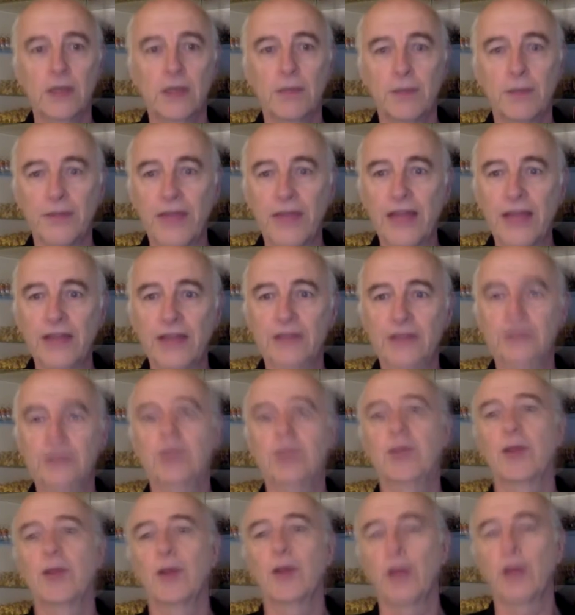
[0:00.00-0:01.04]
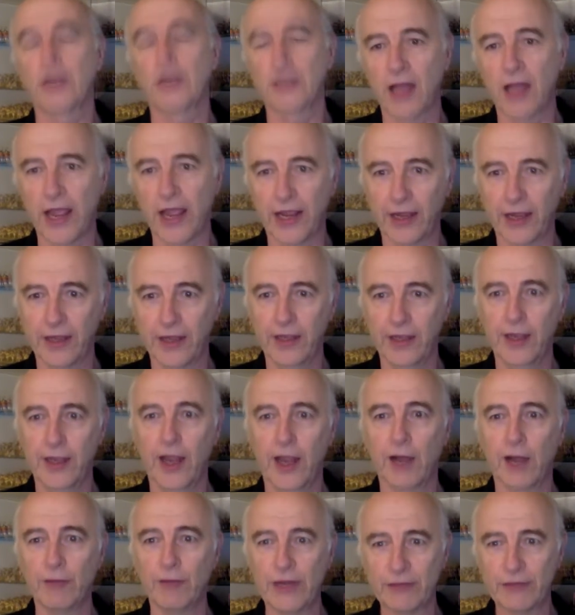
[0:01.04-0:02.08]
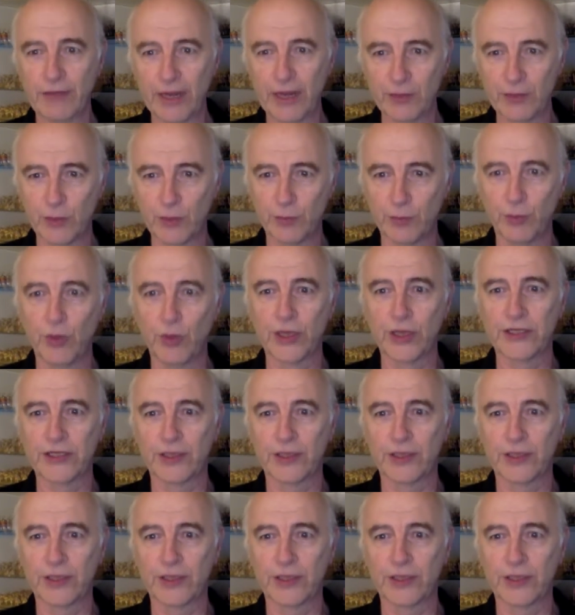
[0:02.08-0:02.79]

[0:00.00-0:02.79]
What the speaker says: But that is like a red rag to a bull.